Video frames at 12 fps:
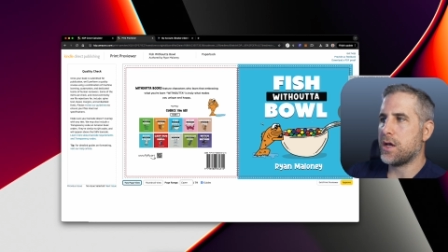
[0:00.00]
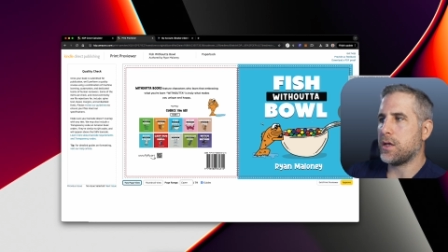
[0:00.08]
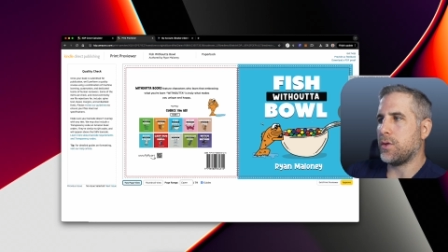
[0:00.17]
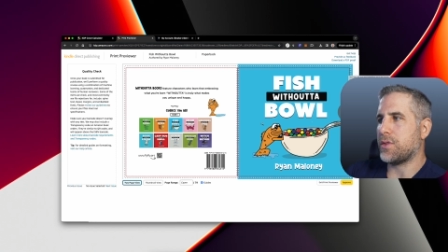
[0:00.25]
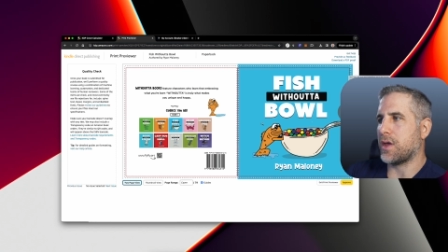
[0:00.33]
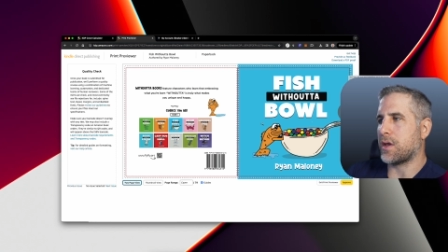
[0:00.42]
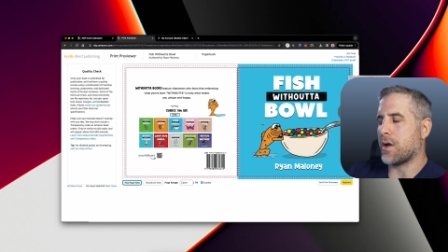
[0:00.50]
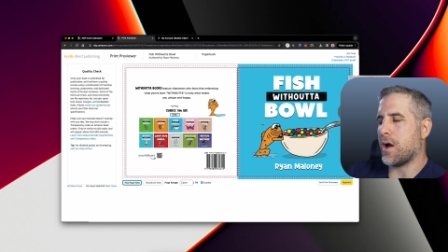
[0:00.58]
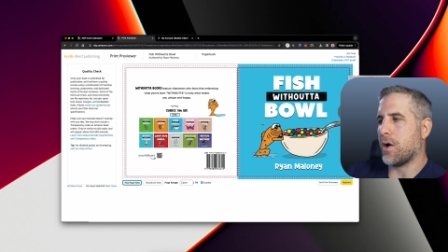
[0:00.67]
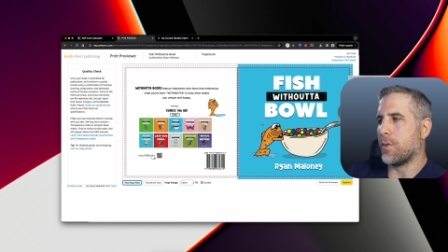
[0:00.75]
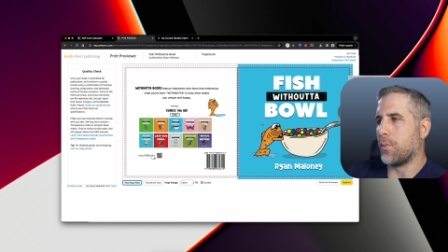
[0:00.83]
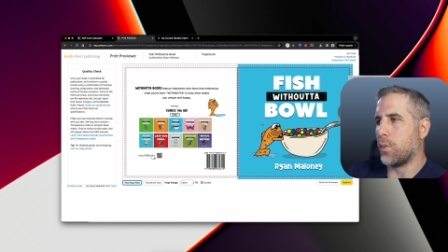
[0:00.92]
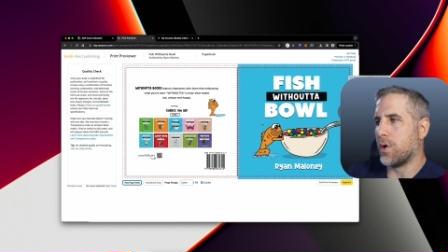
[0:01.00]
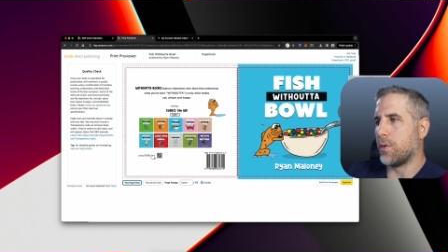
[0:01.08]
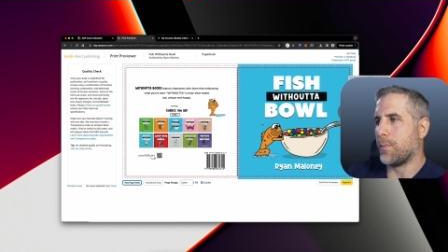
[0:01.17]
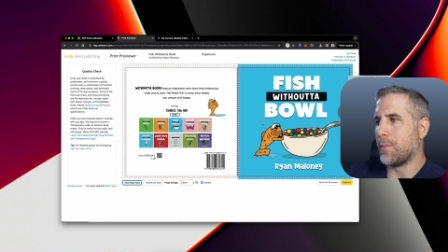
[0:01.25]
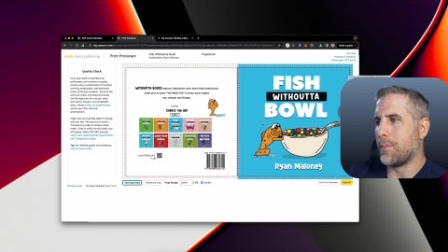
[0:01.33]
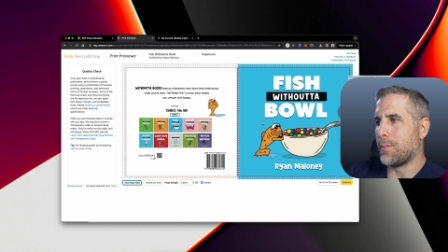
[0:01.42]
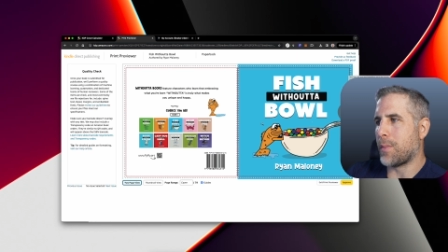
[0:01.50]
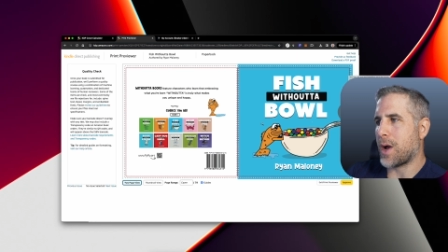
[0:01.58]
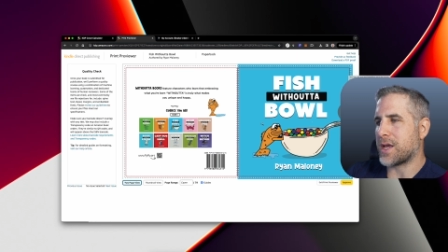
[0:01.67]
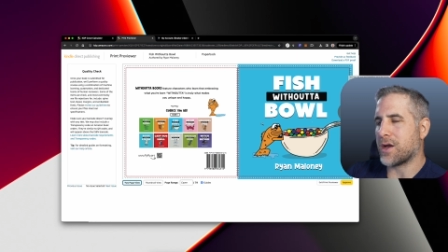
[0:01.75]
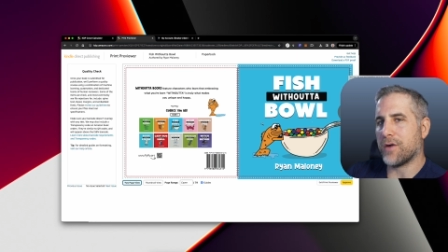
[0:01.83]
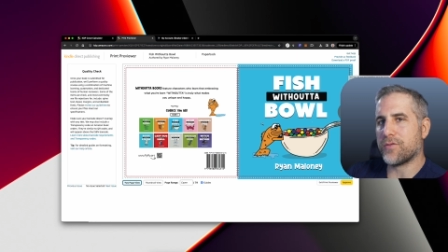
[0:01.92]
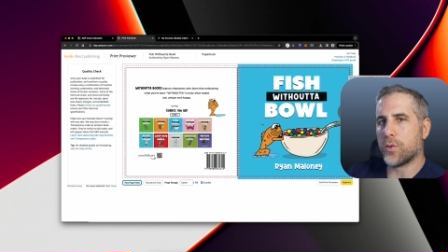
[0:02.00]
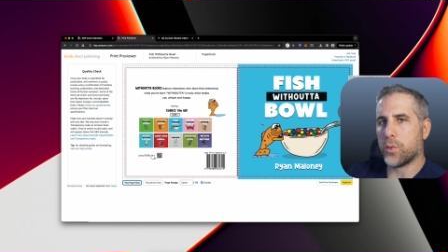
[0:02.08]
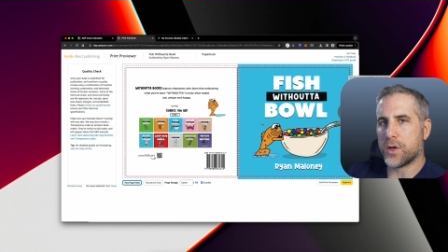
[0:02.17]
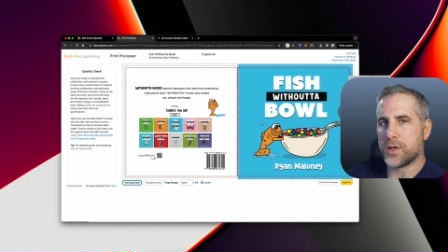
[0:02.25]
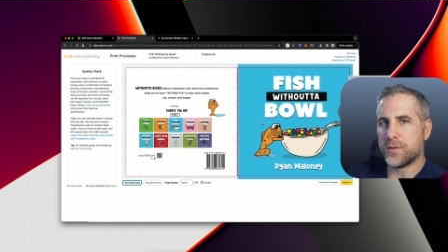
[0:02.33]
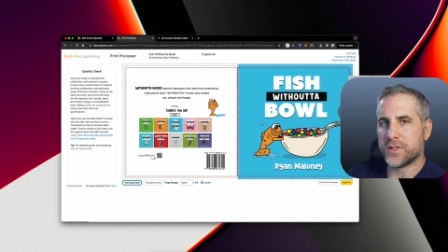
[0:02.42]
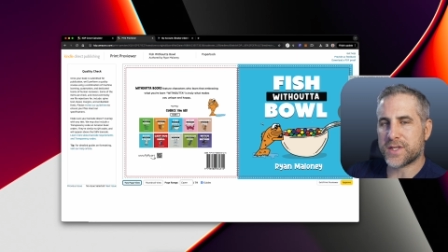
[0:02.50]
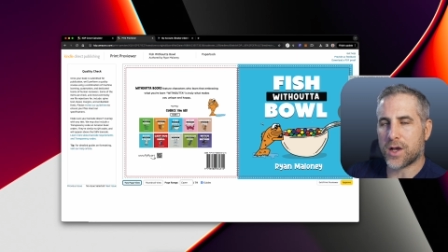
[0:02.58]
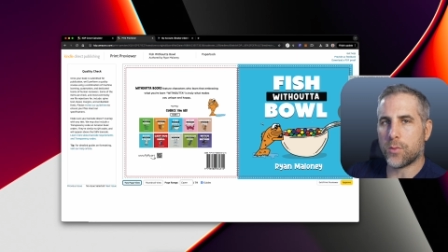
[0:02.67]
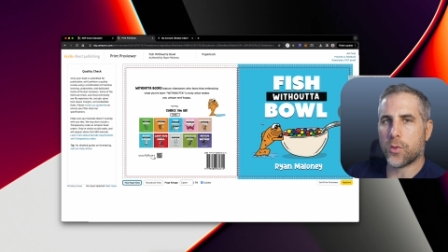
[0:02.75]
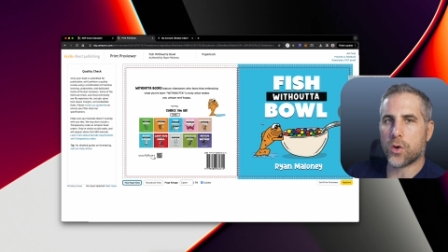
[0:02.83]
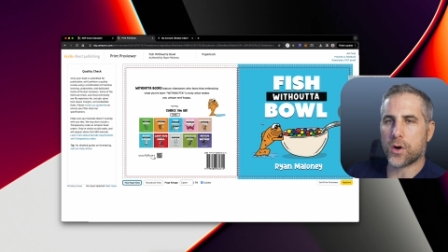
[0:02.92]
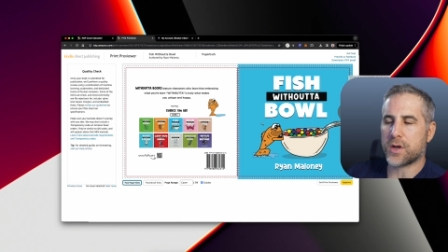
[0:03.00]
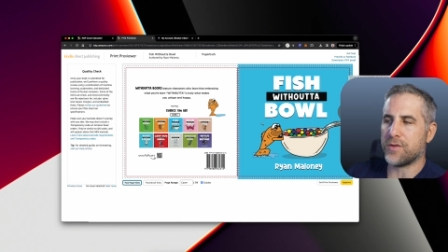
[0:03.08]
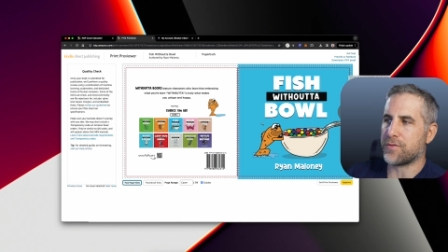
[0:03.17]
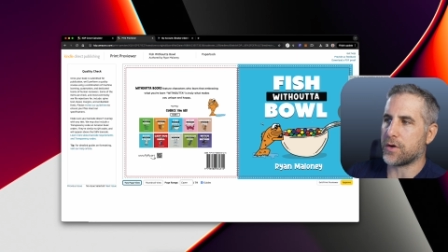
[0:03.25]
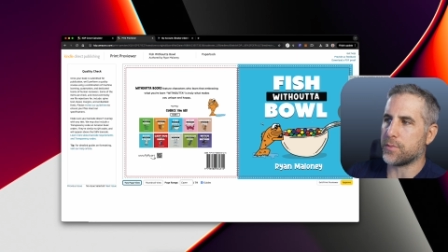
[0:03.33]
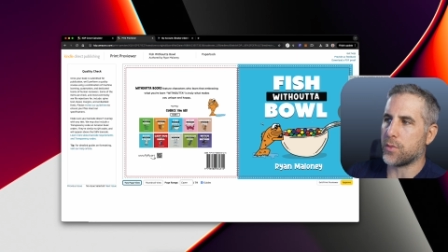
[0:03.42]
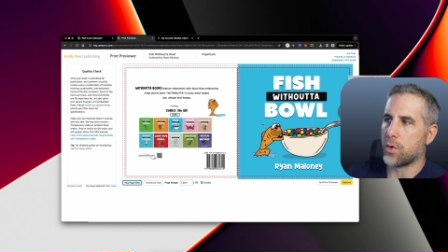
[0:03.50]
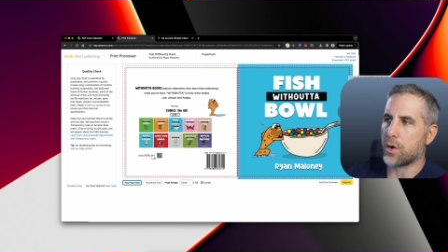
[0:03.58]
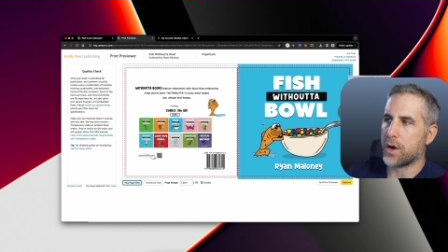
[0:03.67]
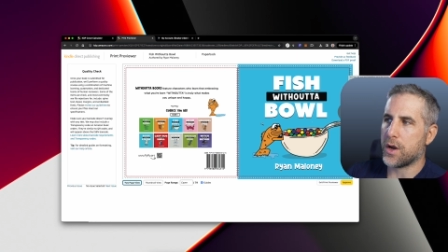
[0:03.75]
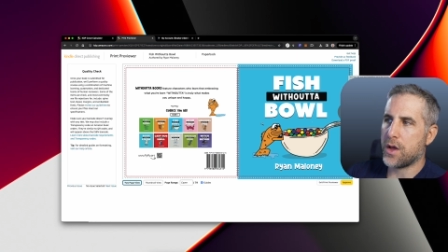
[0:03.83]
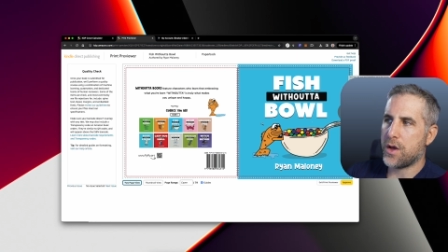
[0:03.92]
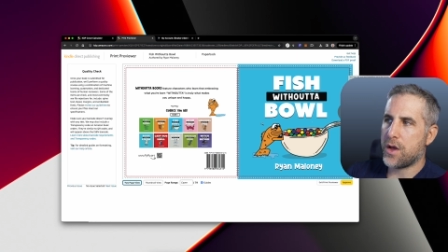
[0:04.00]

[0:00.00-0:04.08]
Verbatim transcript: you think, oh, well, my cover would sell more, convert more